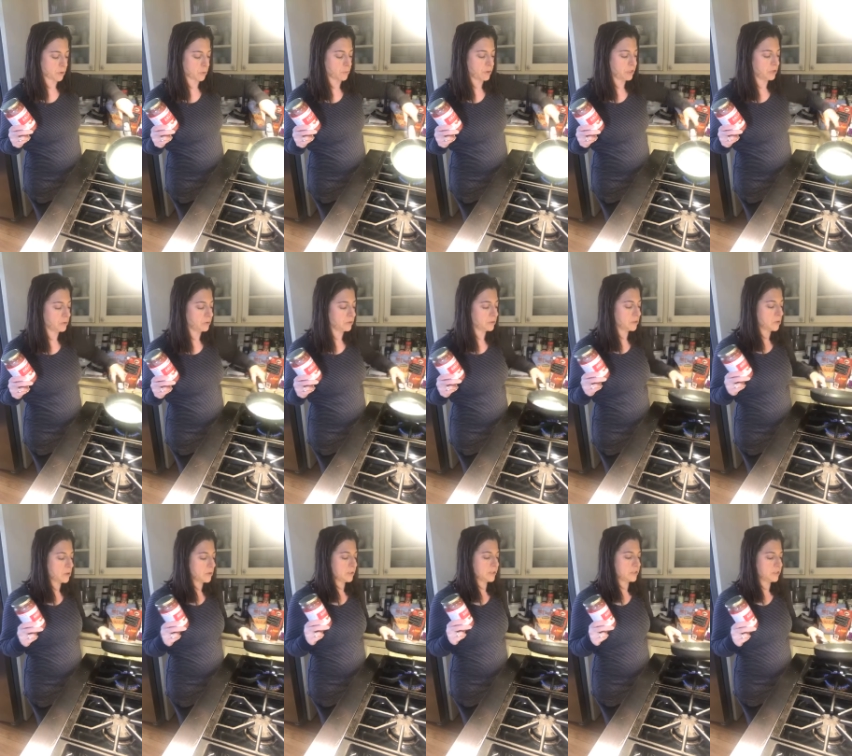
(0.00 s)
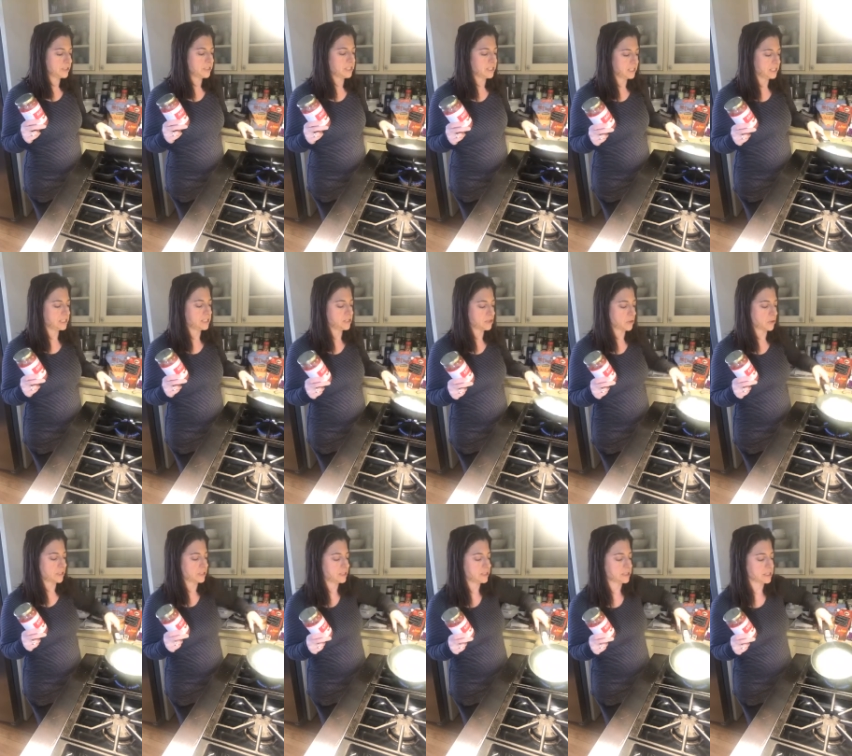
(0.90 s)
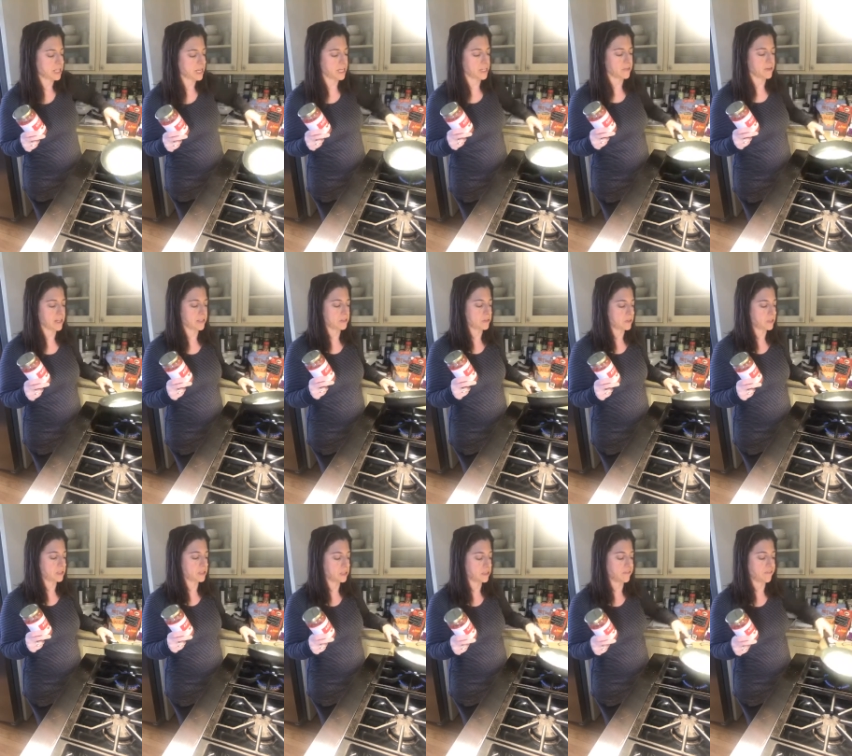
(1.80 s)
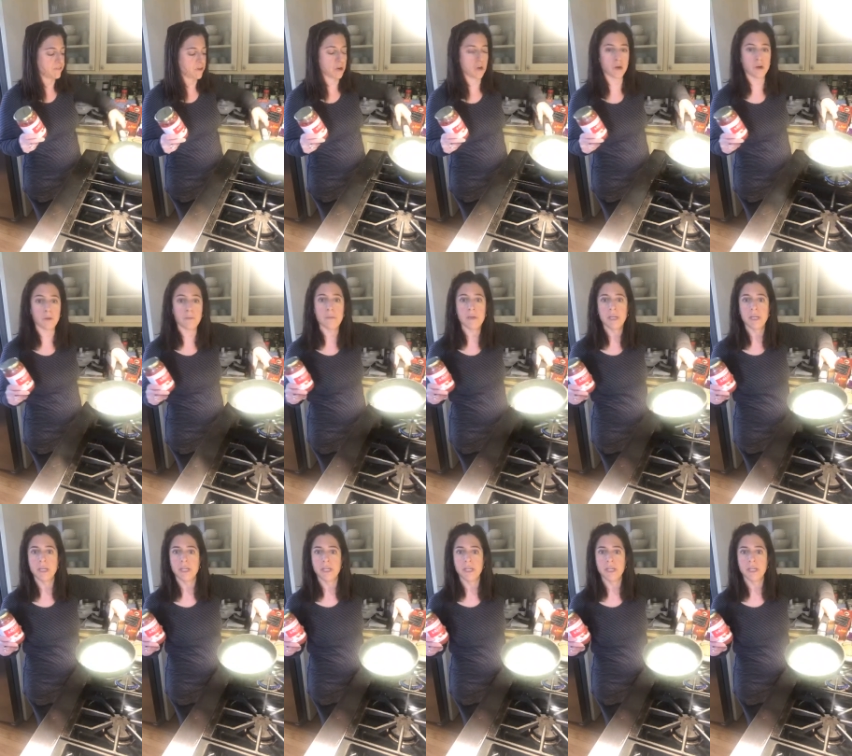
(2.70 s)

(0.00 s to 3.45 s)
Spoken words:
we use it all. And you see this is starting to slide around. So this is firm.